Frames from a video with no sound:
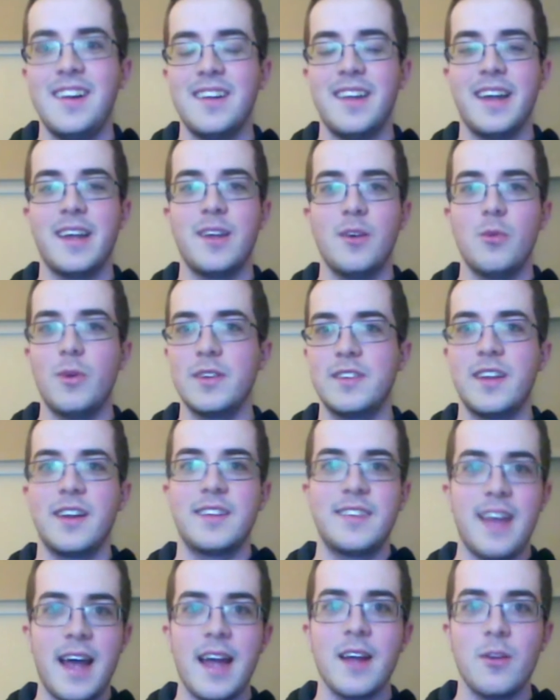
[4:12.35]
Like, was it
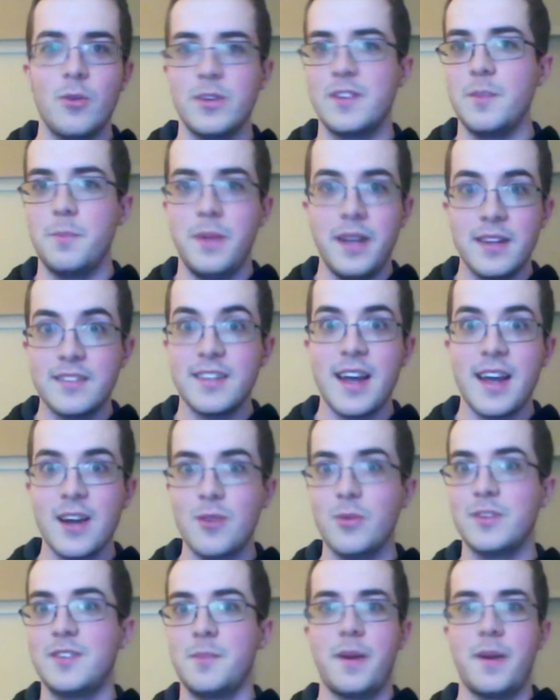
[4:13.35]
attack? Was it beat
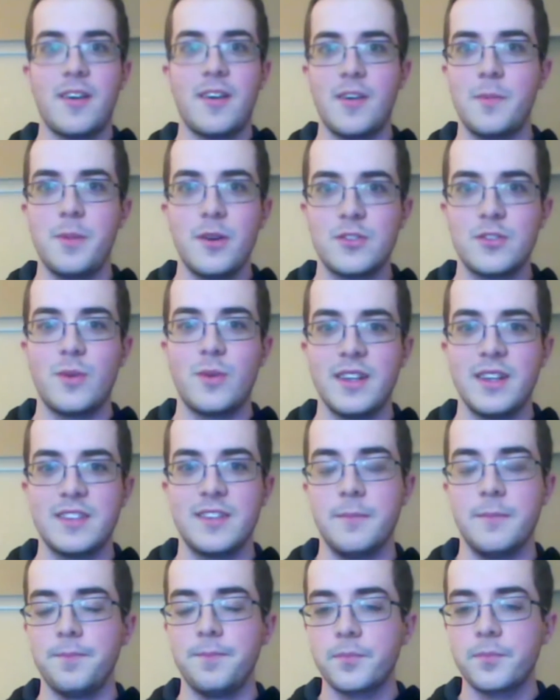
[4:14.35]
attack? Was it parry or post? What is
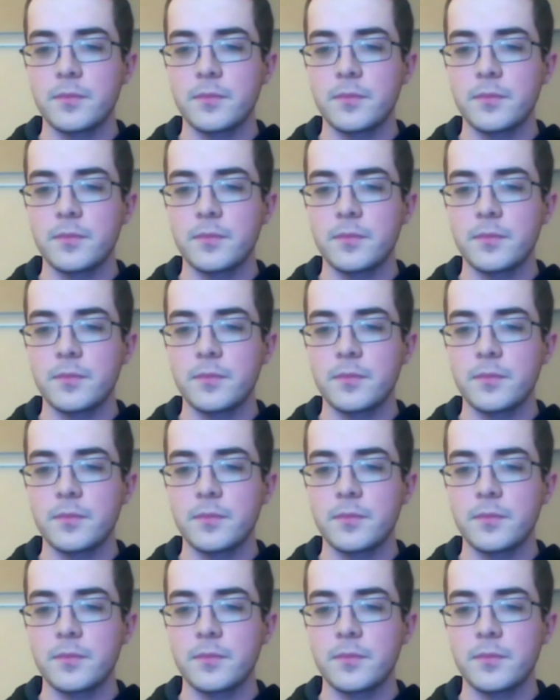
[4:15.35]
it?